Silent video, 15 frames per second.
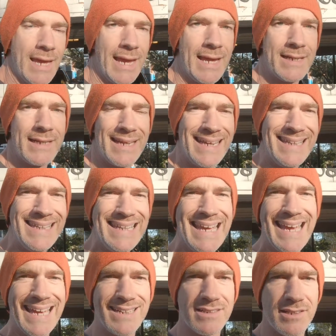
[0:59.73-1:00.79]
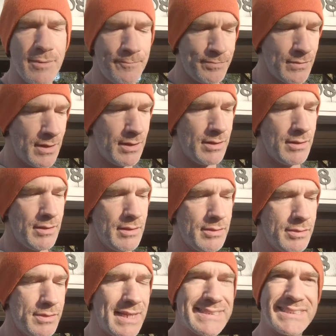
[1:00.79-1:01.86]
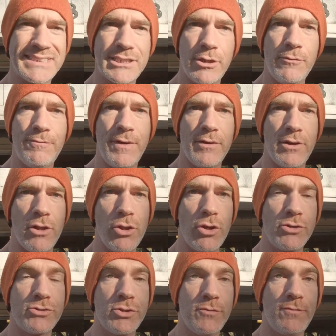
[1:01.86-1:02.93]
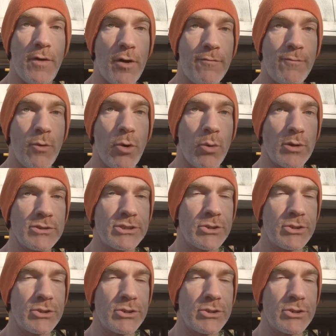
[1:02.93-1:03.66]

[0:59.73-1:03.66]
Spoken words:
And in the end, they still felt a little too far forward.